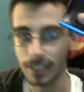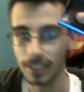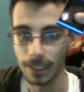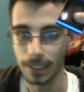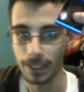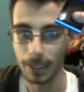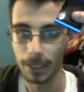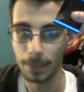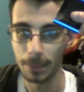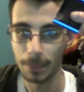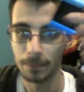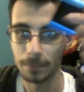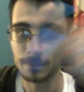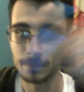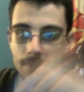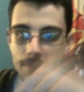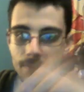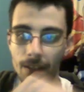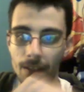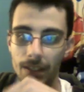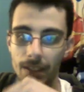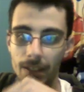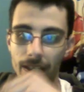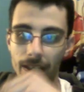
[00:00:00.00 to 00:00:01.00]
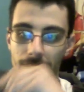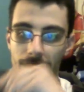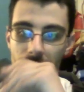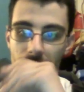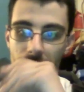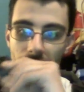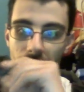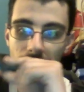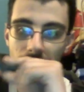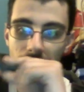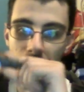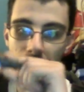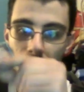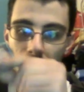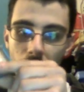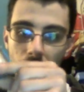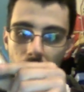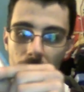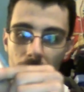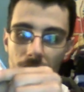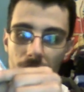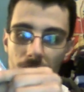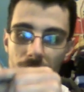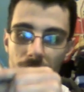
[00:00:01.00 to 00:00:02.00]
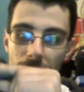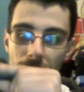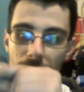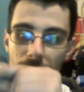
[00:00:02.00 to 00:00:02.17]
here. Insert some photos, some